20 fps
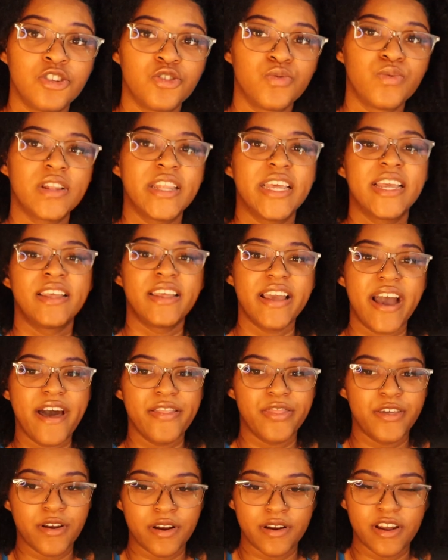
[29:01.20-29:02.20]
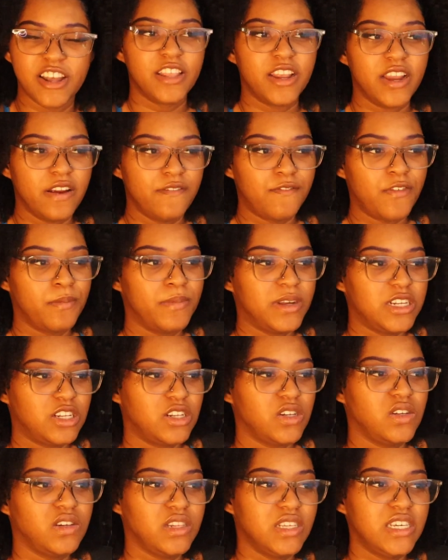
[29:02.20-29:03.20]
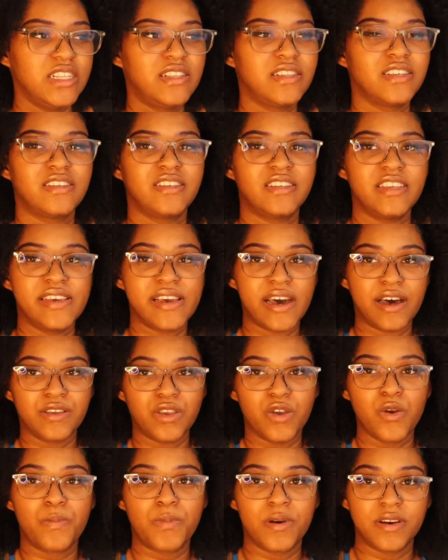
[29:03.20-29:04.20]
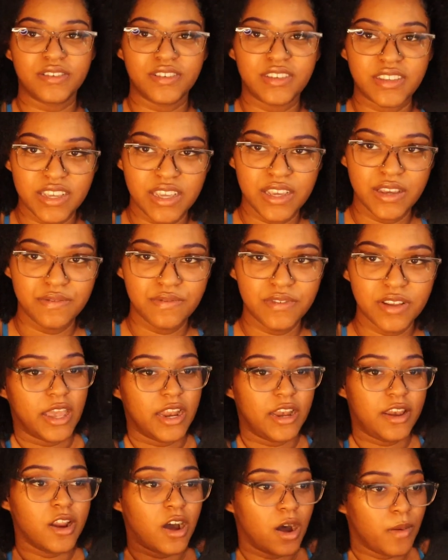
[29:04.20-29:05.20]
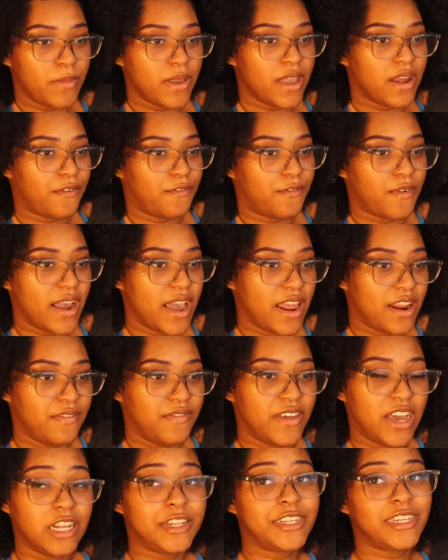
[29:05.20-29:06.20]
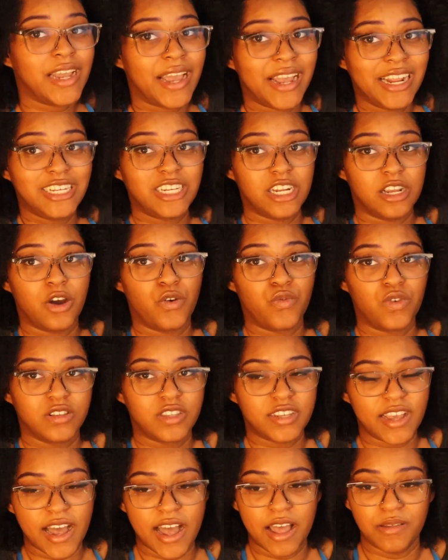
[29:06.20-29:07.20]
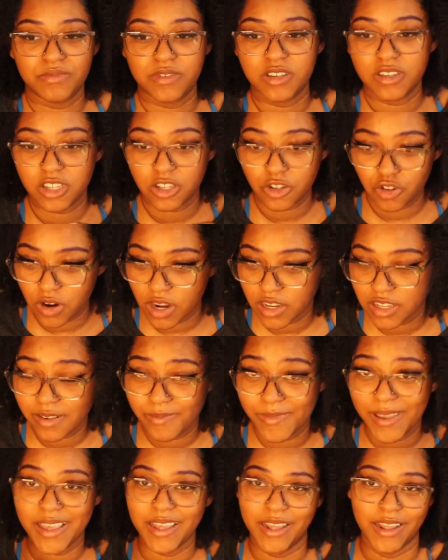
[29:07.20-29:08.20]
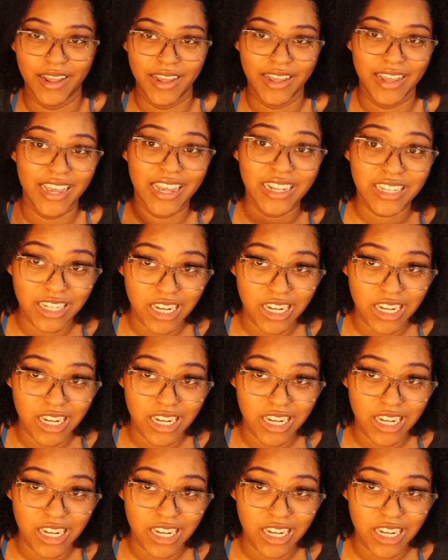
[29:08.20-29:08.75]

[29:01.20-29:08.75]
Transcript: to really gather the information you need to see how you perceived. And don't be afraid of that changing over time, because trust me, it